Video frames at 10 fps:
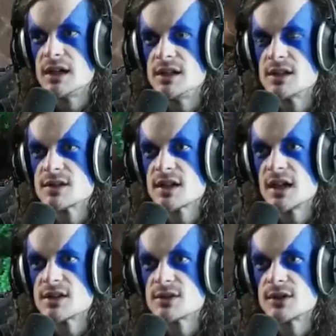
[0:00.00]
does
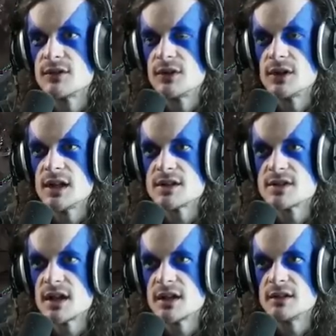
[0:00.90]
cancel at the very last
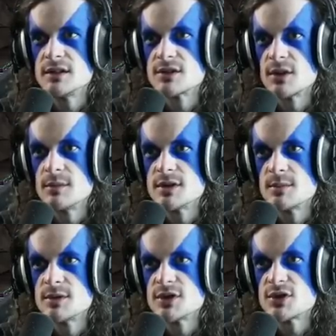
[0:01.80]
second. His army is in
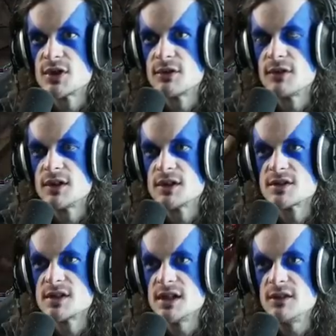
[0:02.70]
position to defend. Does an
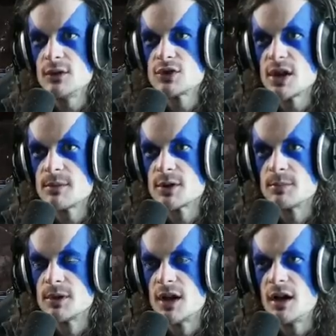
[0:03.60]
Evo chamber to
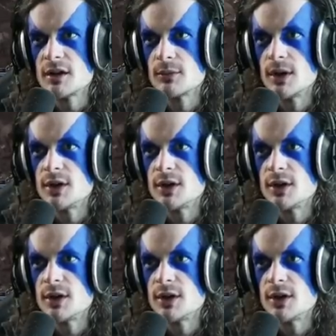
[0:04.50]
block. Reynor